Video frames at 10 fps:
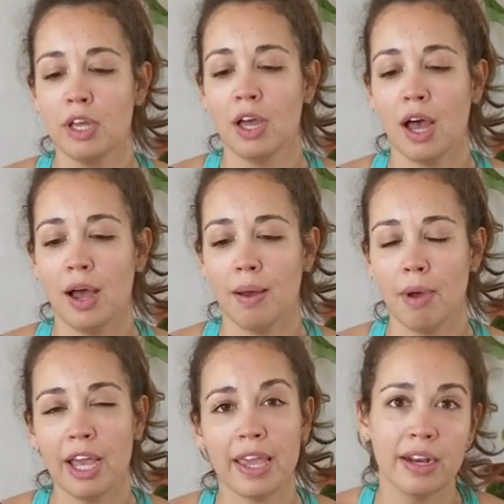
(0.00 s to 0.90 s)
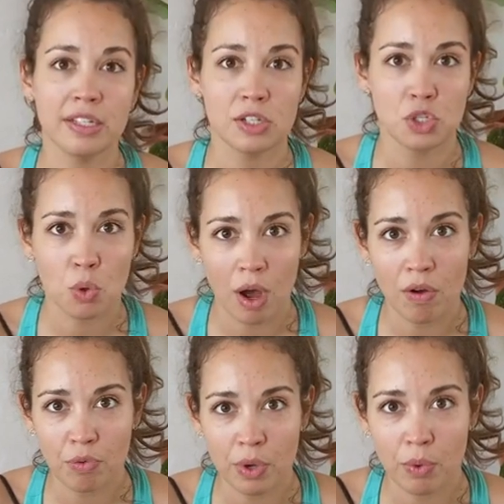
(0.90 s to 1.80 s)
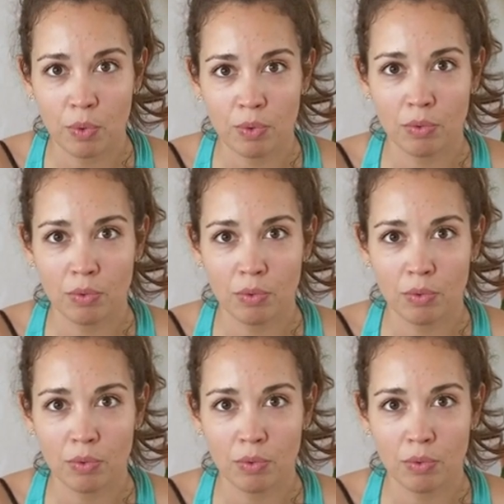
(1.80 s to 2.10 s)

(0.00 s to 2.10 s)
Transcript: Um, again, it's a 12 week,